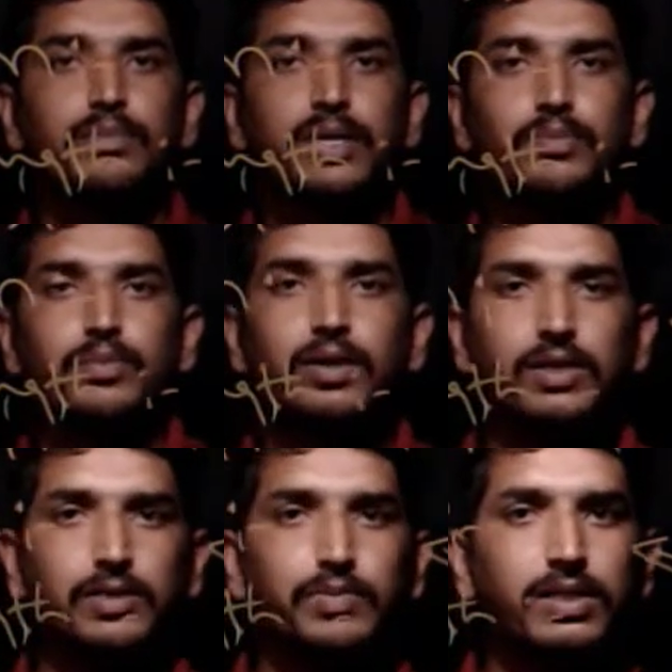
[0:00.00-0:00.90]
of
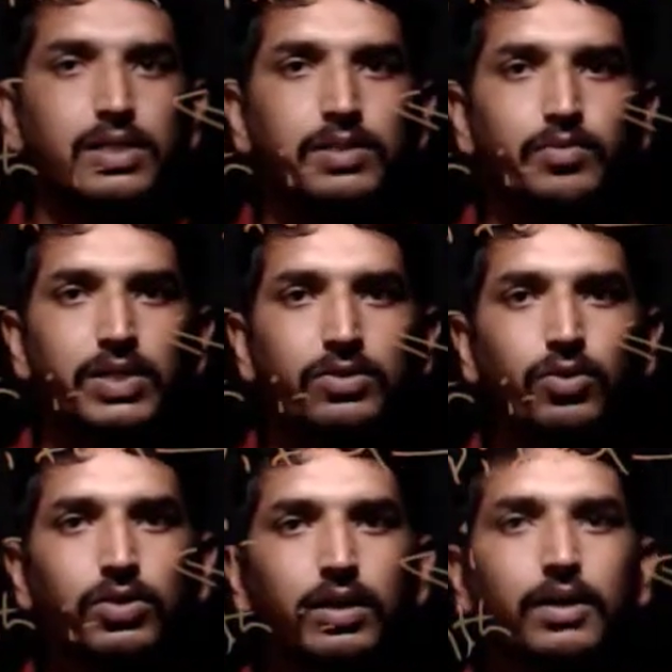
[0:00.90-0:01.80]
hospitals based on
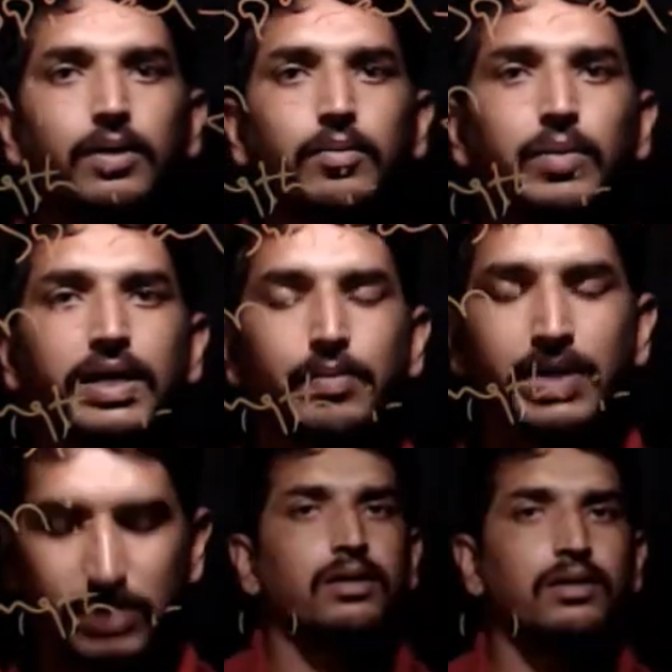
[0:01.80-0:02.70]
the bed
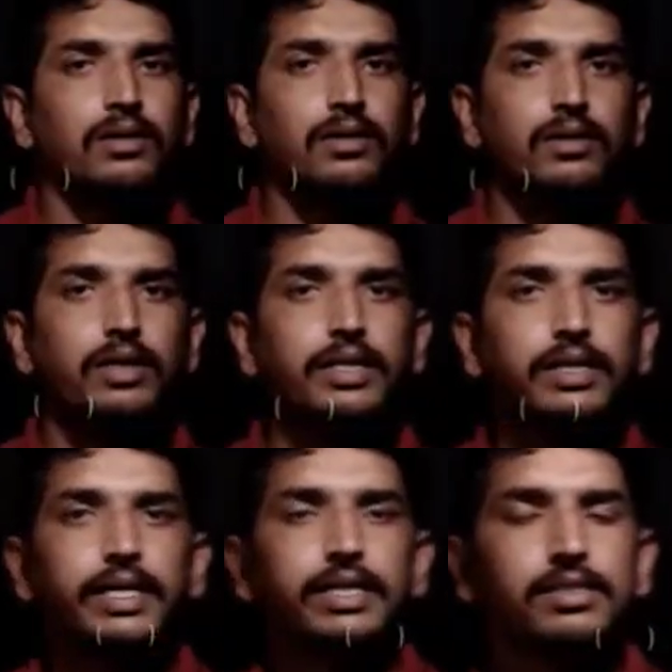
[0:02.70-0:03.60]
capacity. Right.
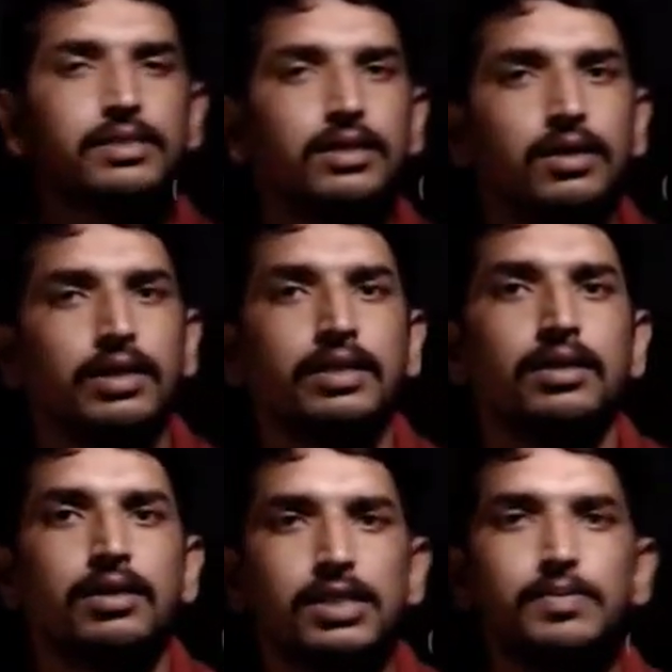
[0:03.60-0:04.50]
Next, in the
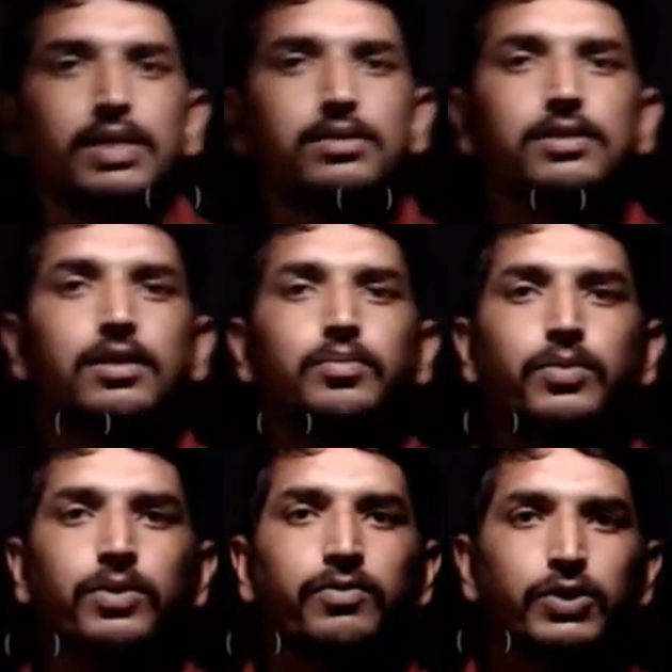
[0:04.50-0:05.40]
hospital setup,
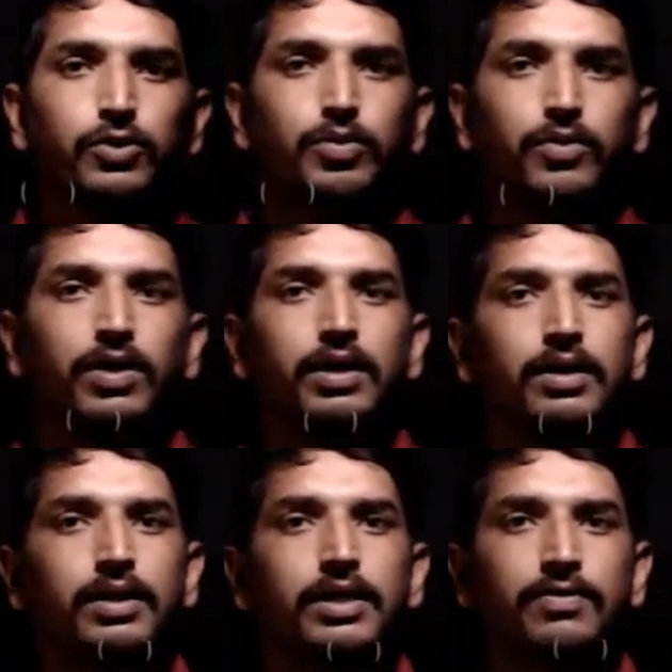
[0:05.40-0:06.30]
we should provide
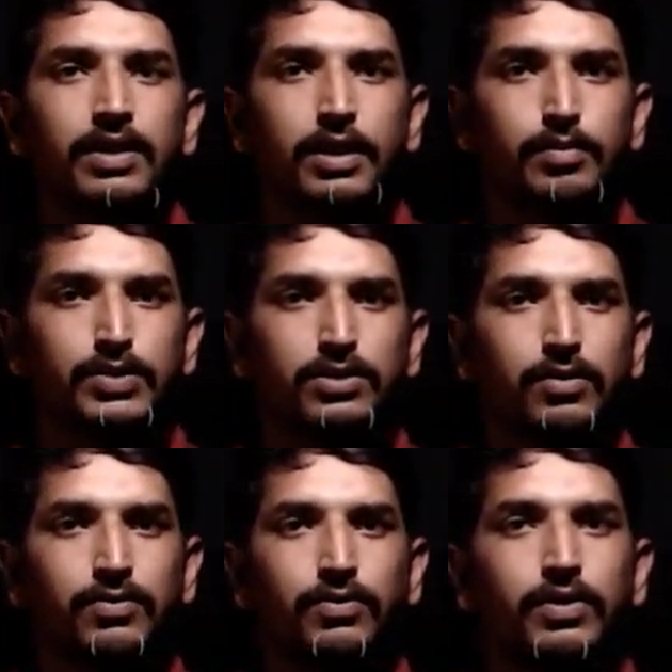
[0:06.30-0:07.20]
different types of
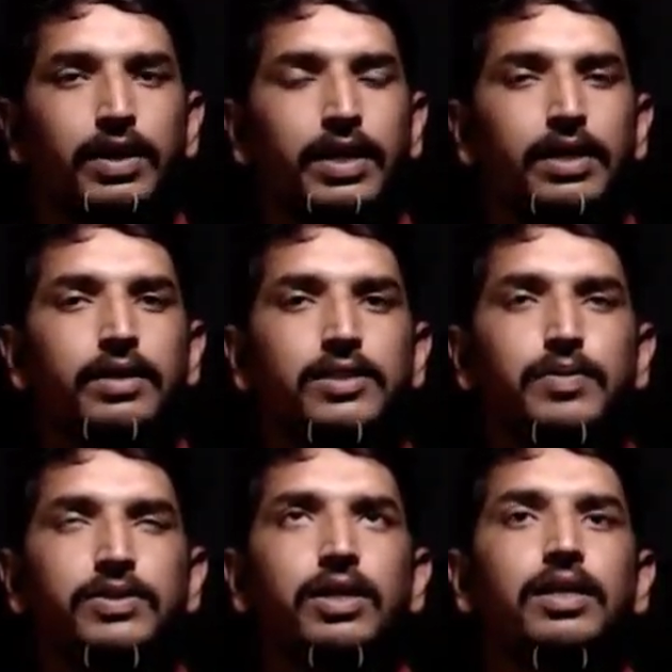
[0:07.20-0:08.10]
care,
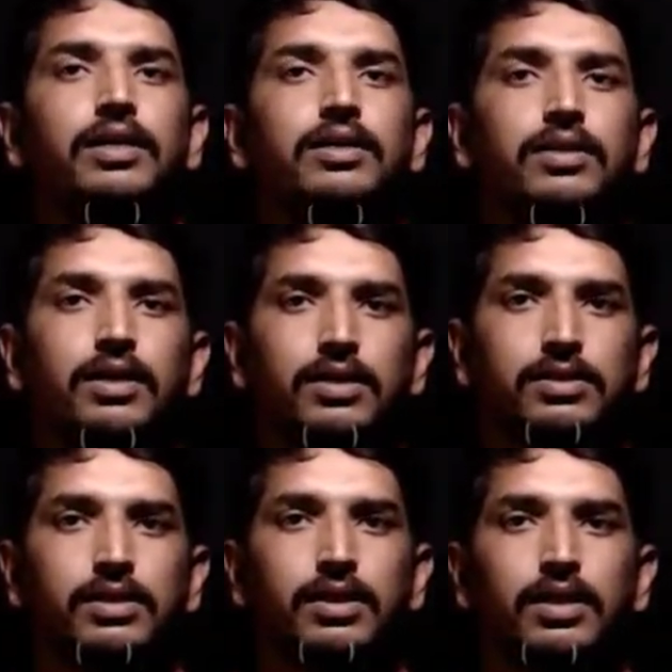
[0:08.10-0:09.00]
especially the
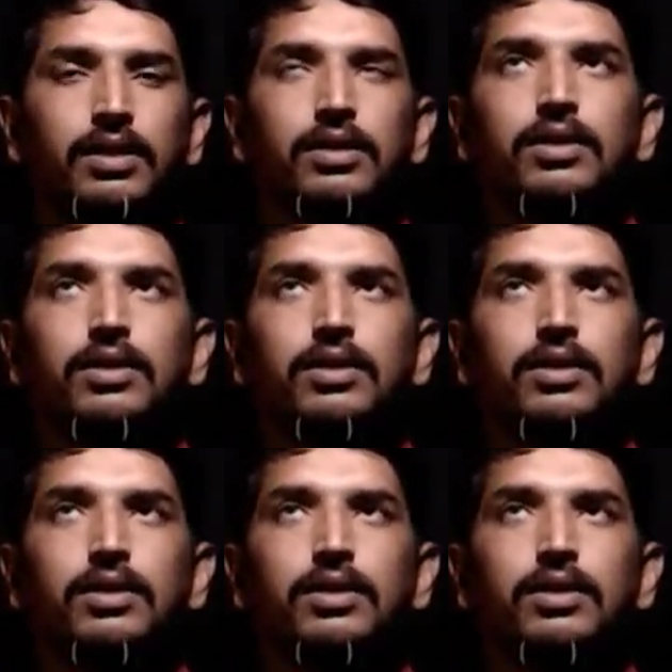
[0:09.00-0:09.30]
nursing care.